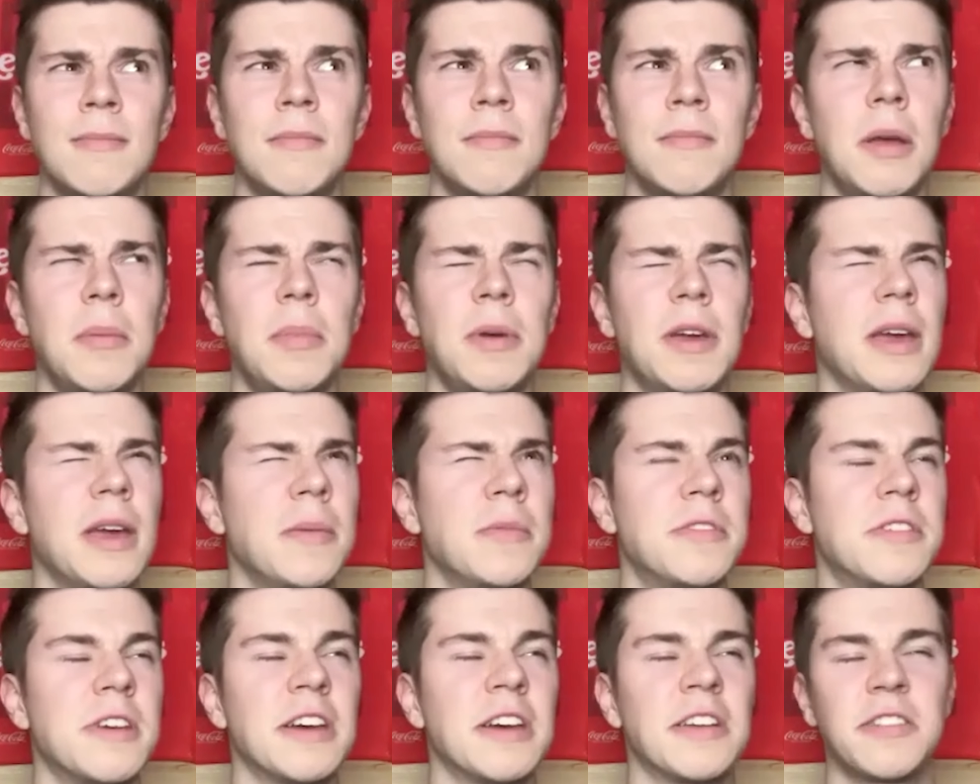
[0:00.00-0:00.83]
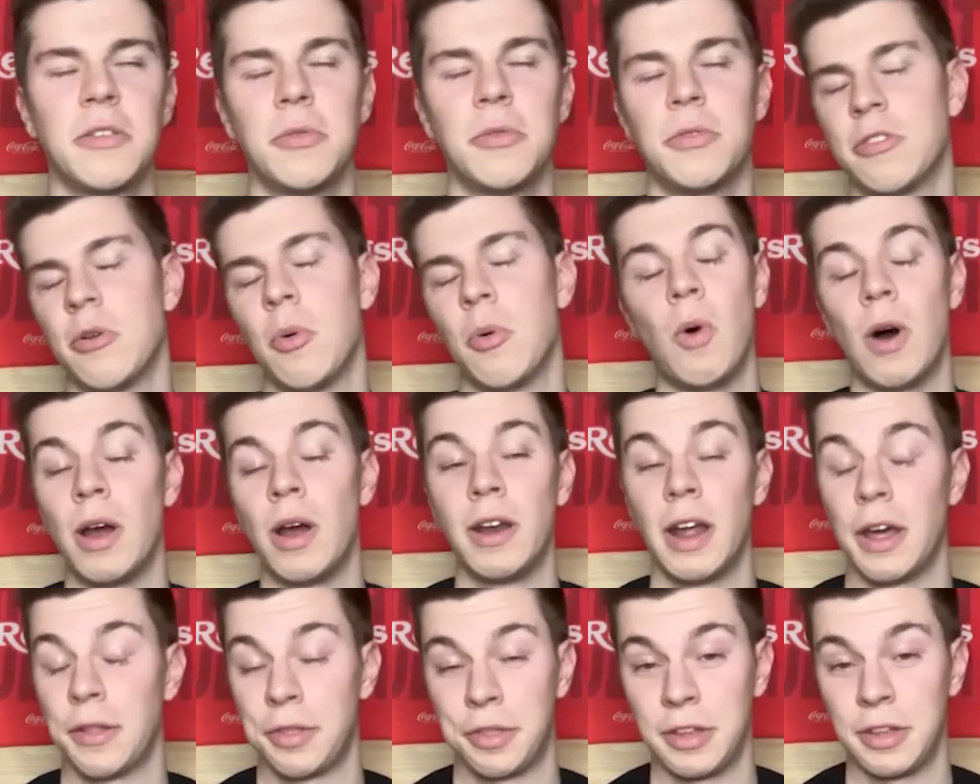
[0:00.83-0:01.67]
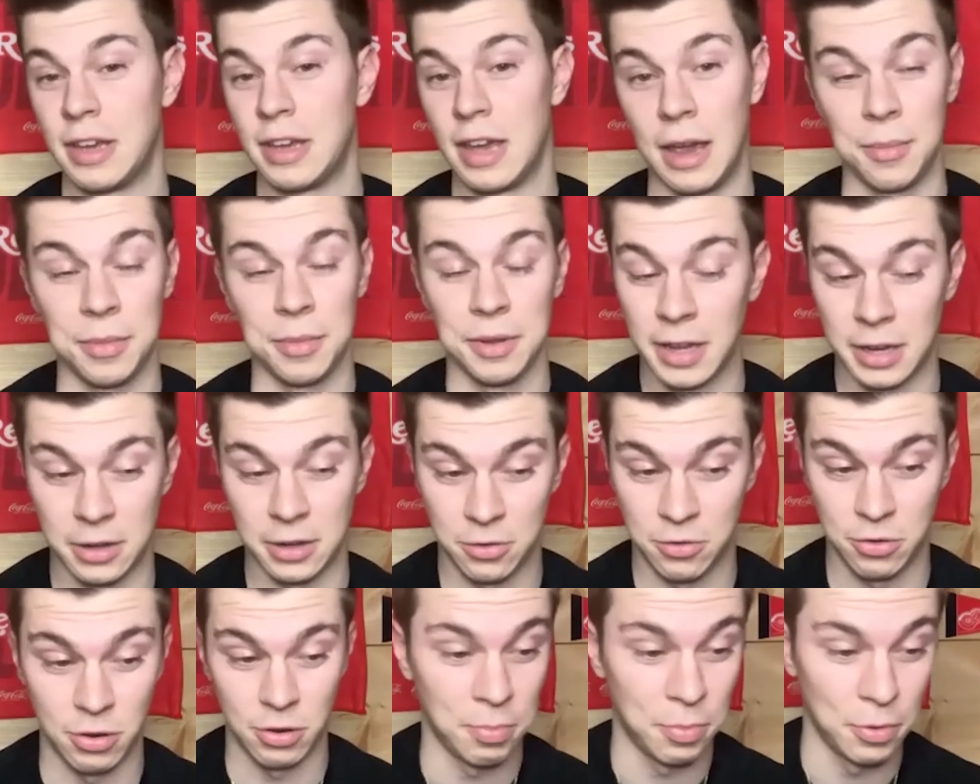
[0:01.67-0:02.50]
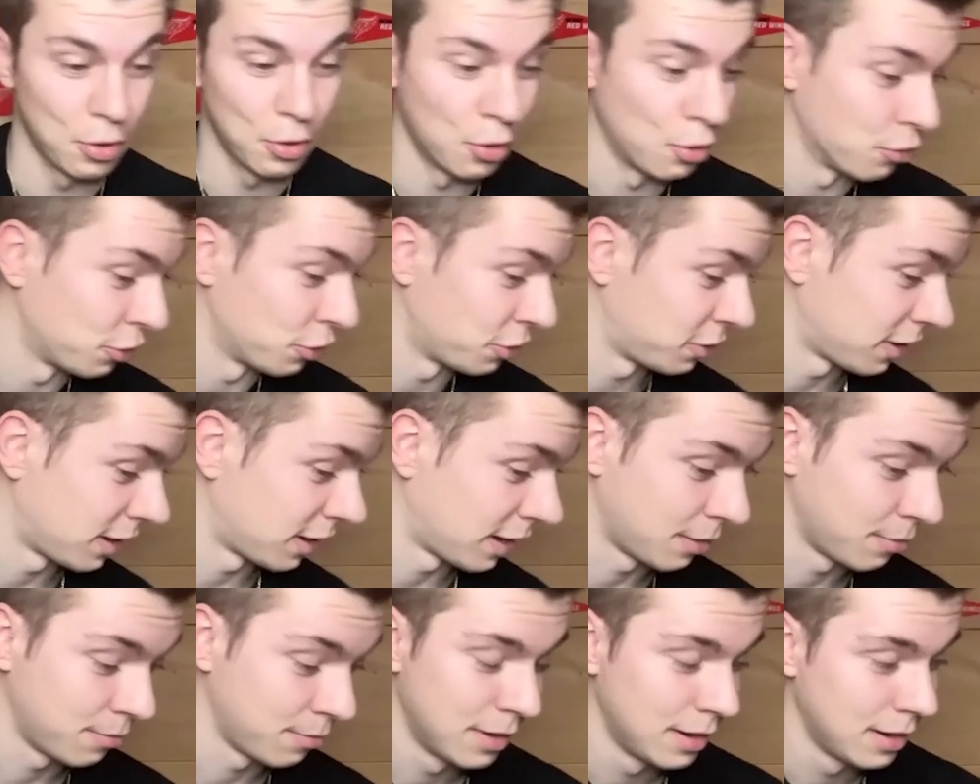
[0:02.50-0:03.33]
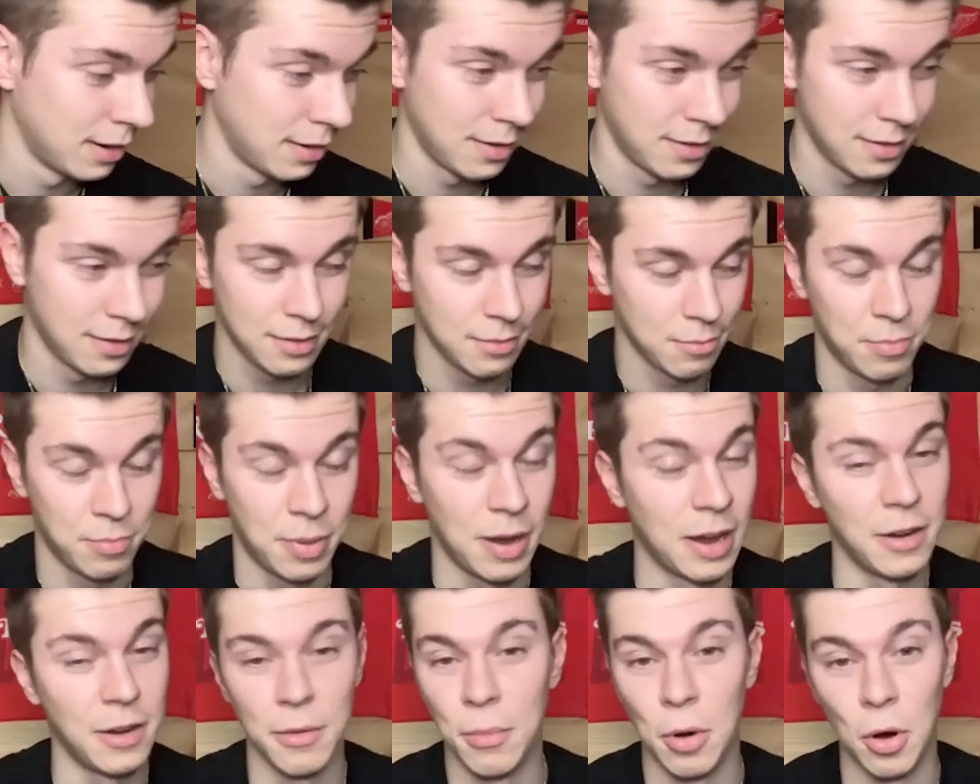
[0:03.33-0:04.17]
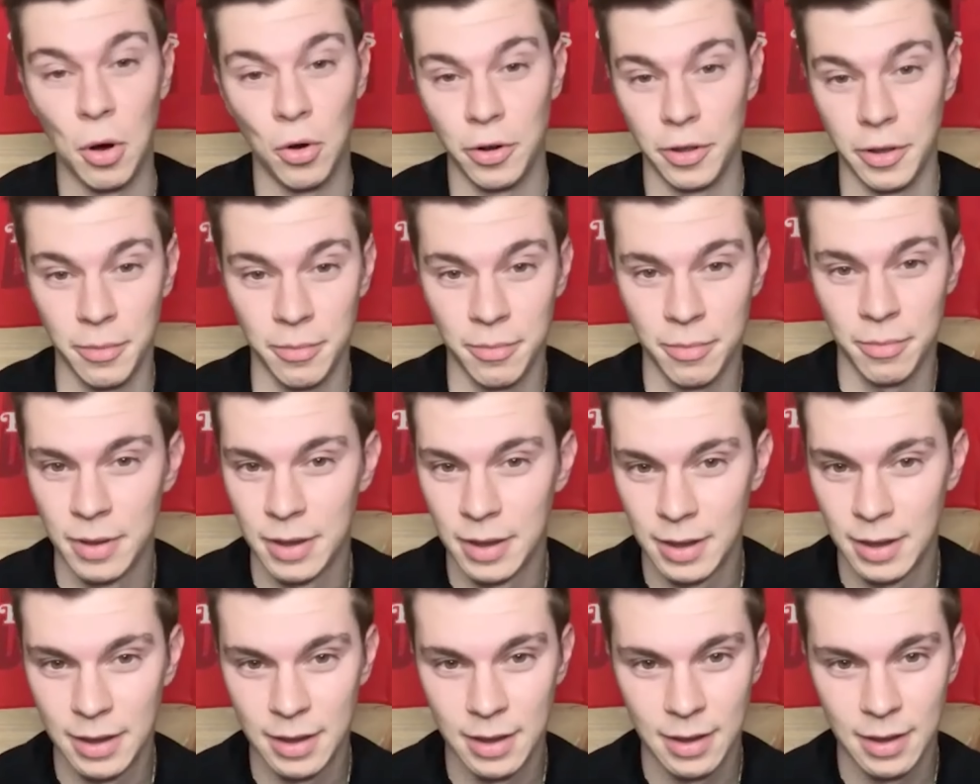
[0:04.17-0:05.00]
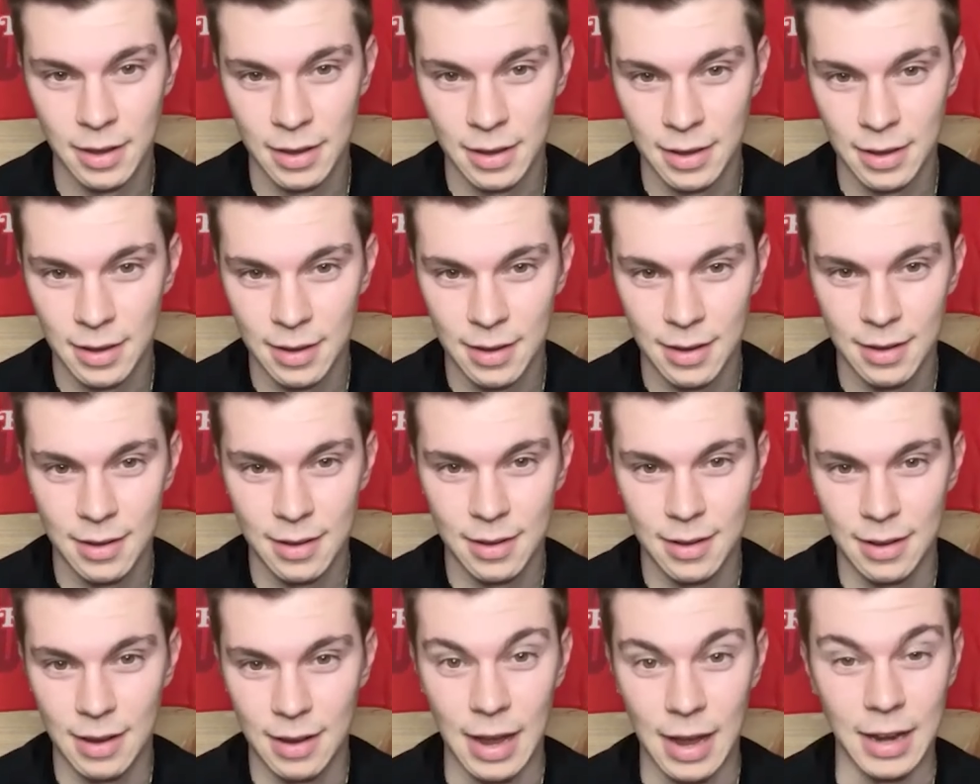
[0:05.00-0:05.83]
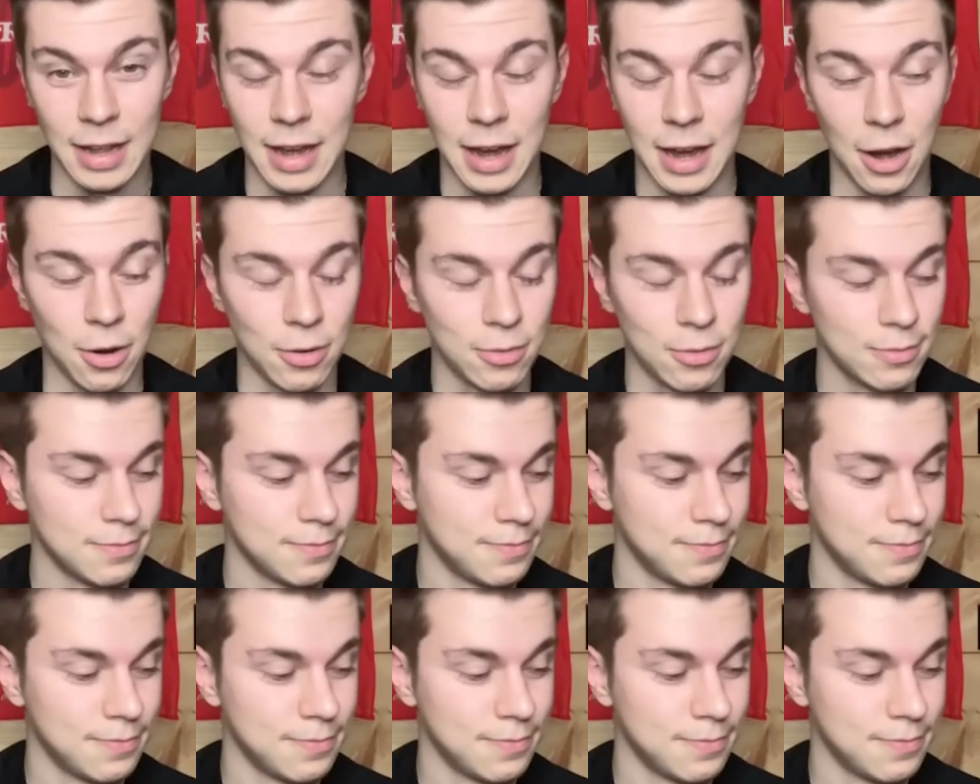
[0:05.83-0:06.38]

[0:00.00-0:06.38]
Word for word: Maybe game six. It was a one nothing game in like triple overtime. Hmm. Pandemonium. Anyhow.